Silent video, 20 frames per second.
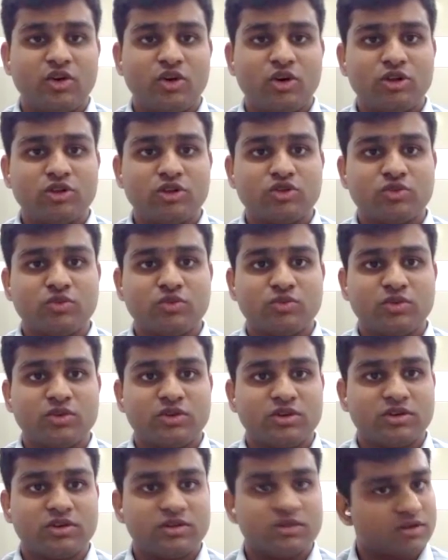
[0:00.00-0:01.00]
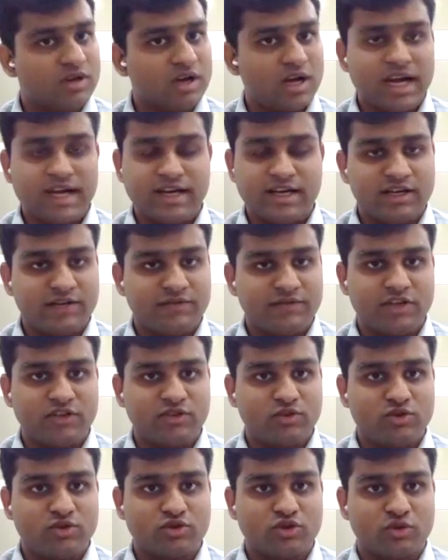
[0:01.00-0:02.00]
Now also uh,
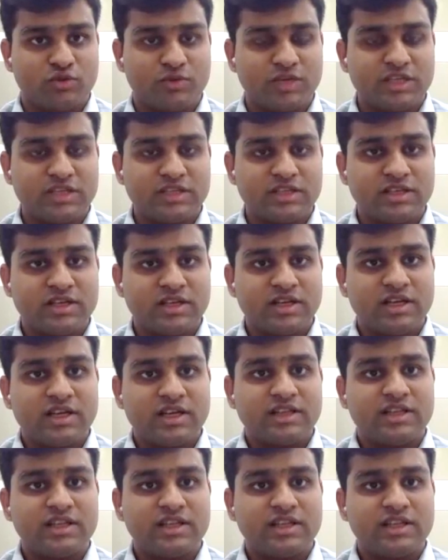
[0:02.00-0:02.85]
identify those topics.